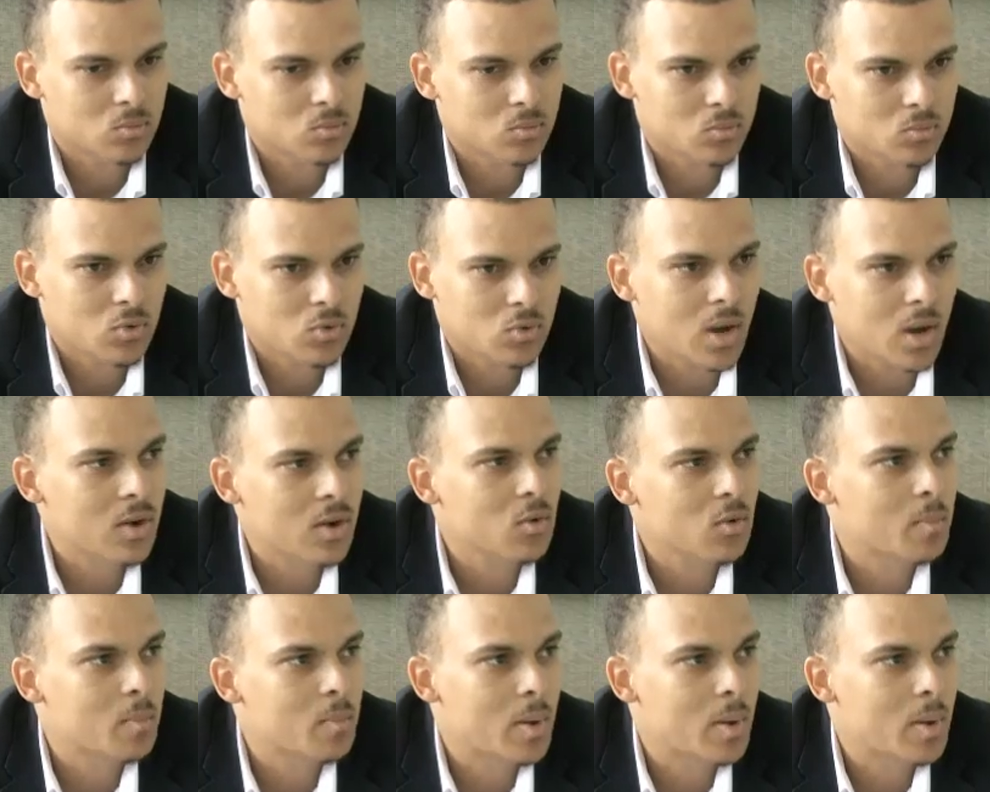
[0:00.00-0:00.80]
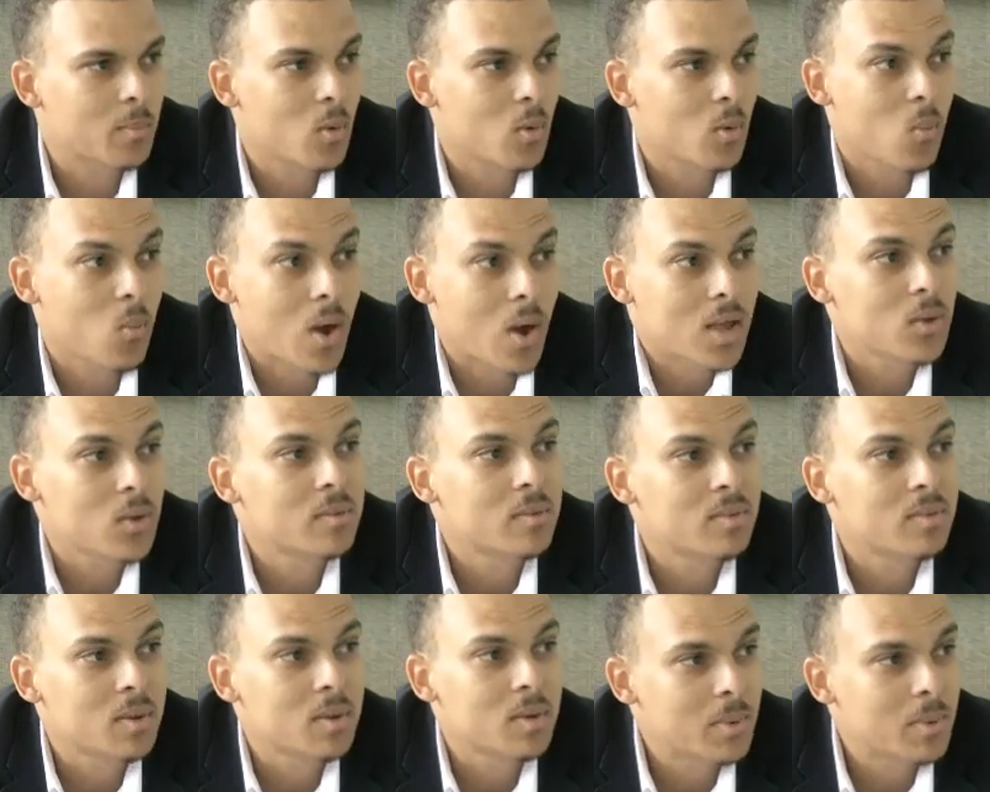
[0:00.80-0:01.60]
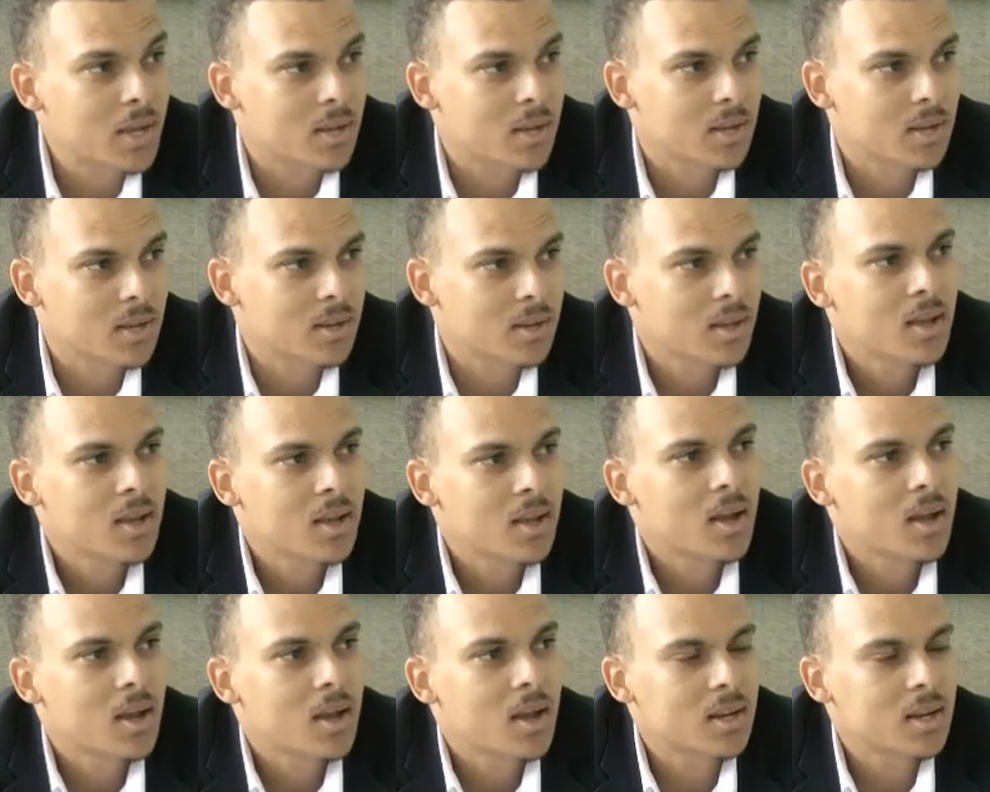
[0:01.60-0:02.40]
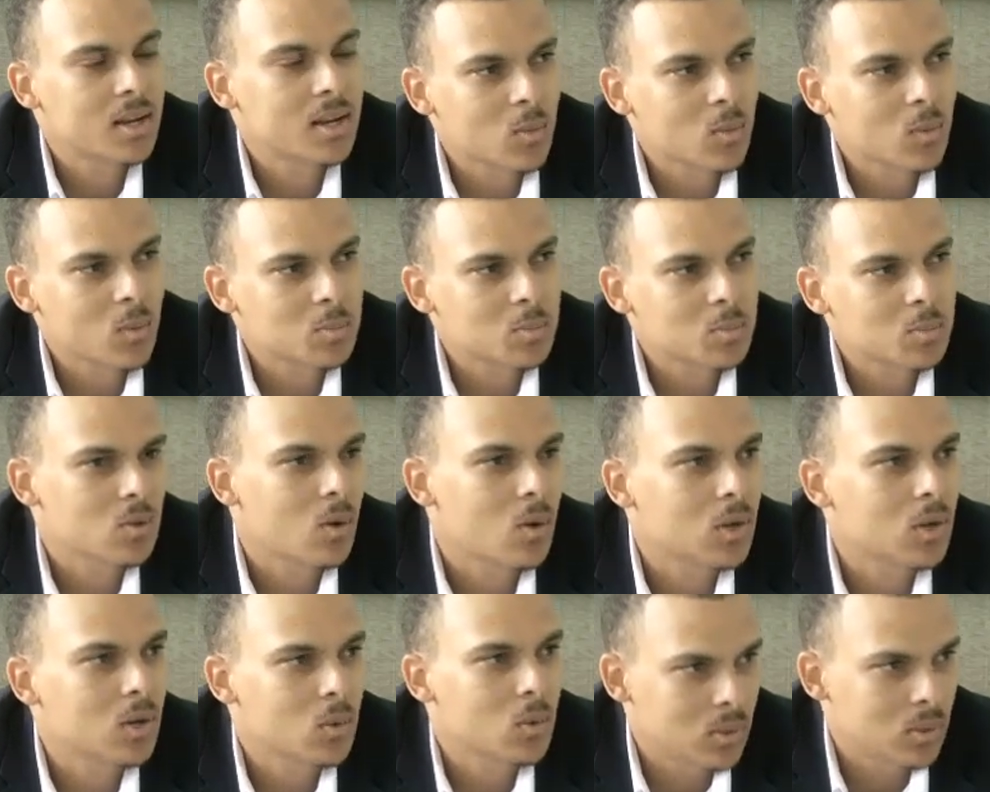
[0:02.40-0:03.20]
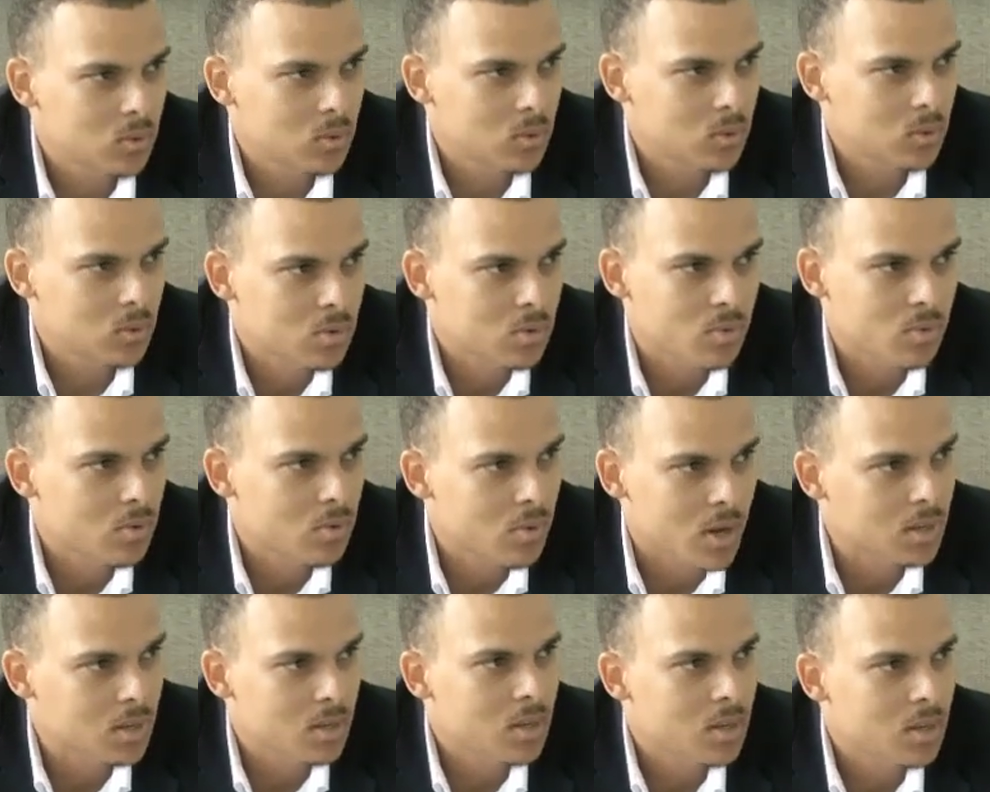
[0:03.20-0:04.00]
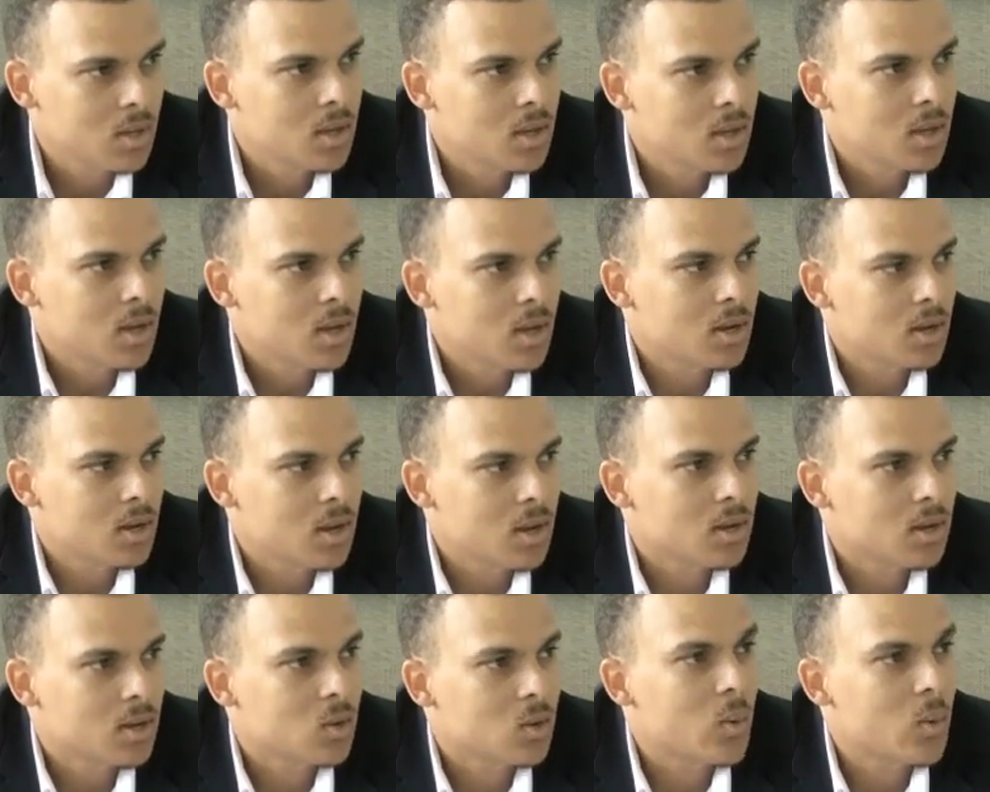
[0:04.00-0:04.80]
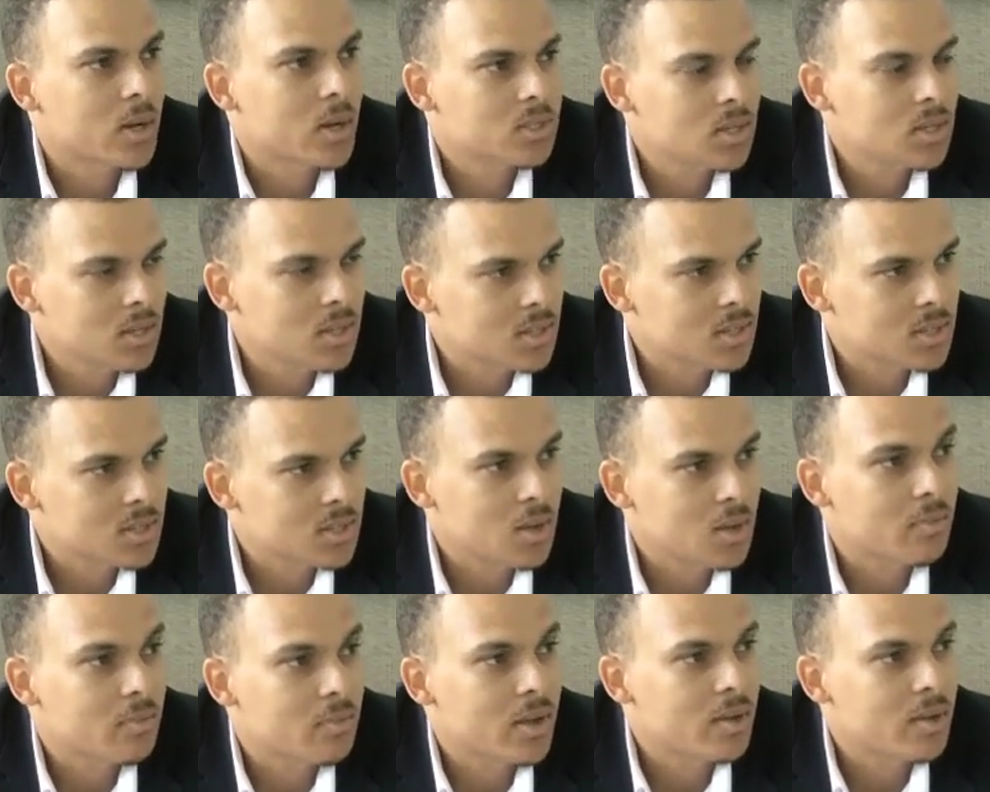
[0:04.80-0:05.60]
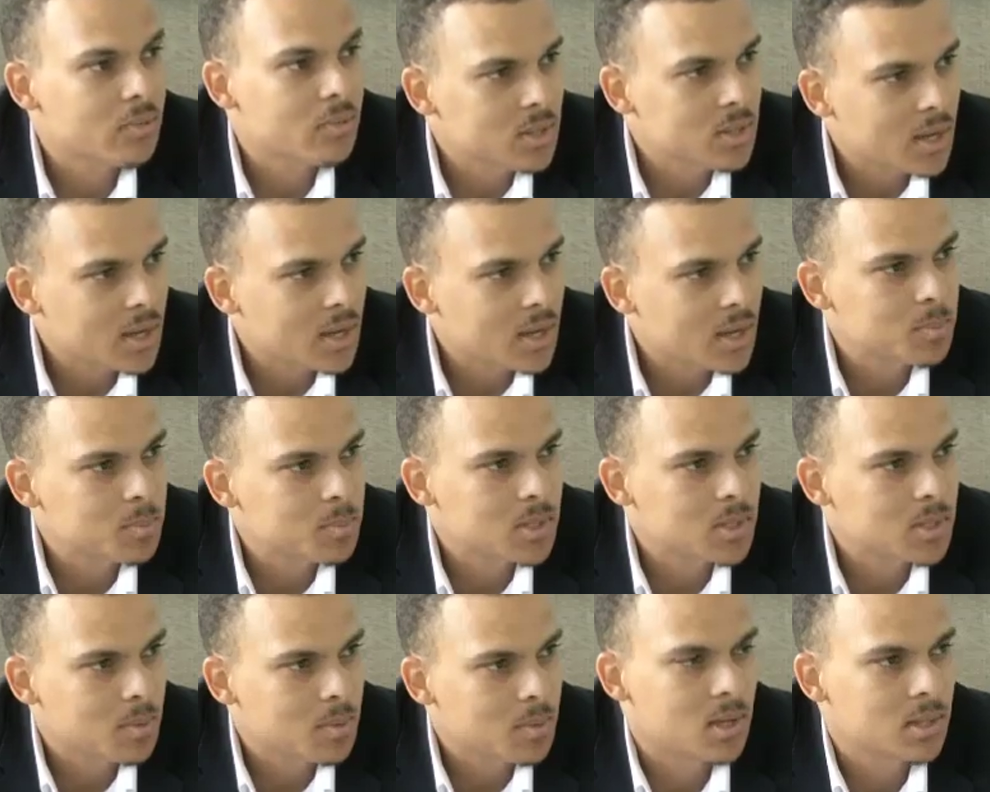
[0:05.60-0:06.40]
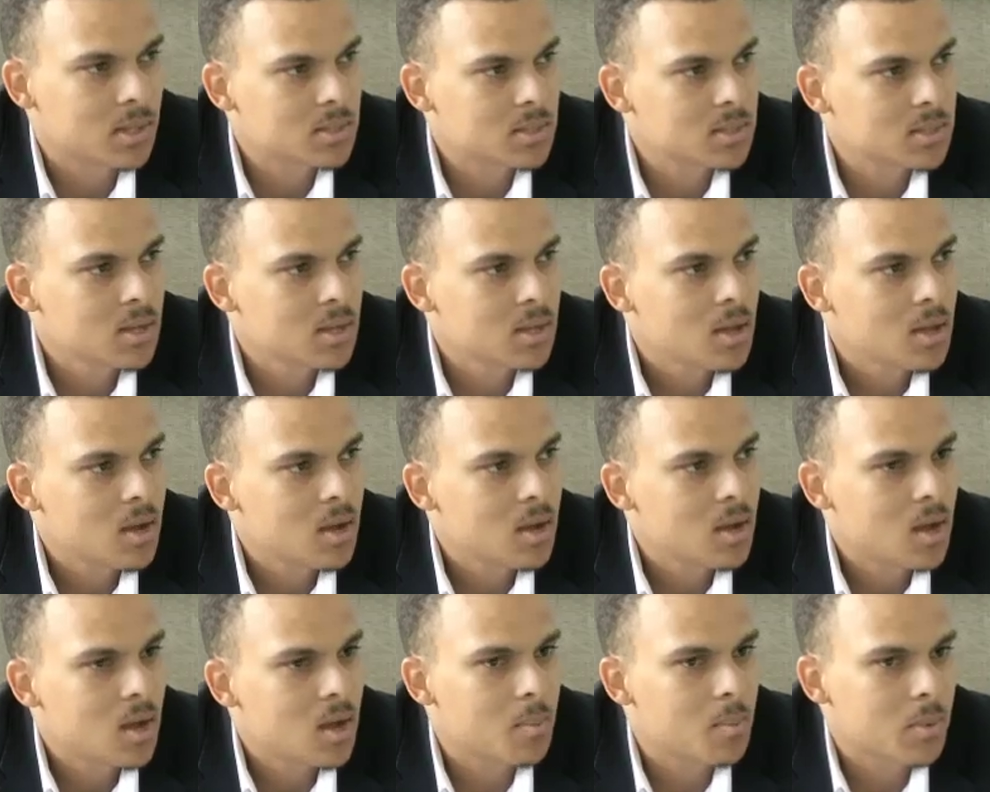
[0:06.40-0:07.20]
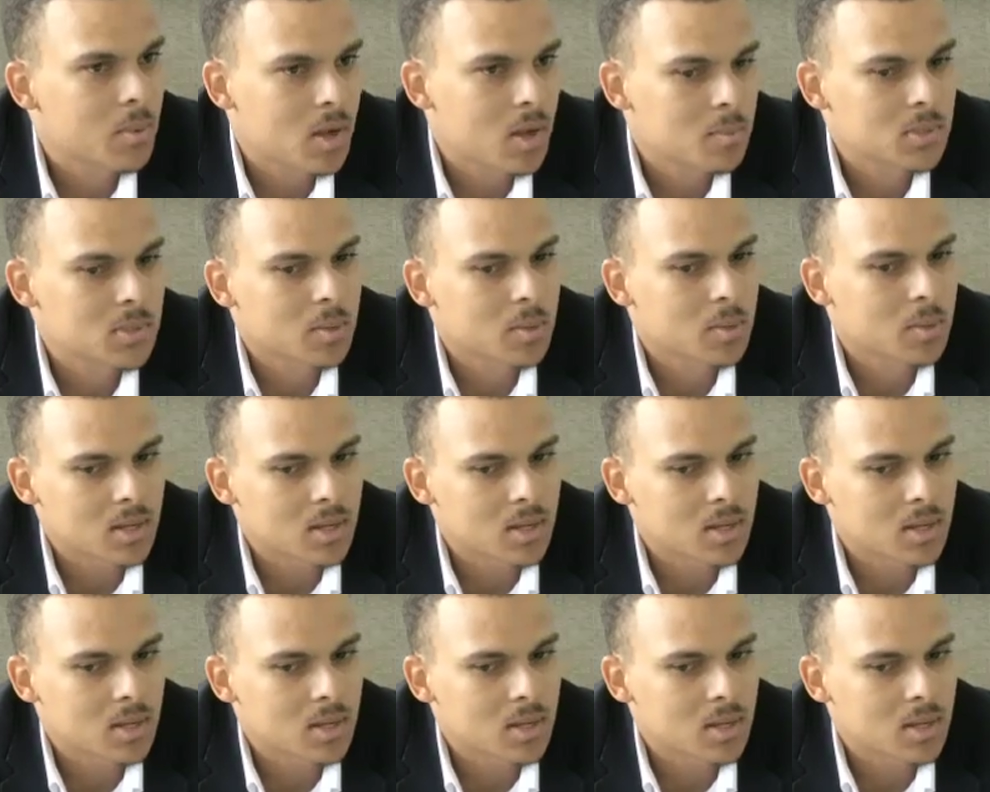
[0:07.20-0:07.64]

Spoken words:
try to remember why you even made it, and it goes bust, all you will do is regret and question yourself every time something else comes up.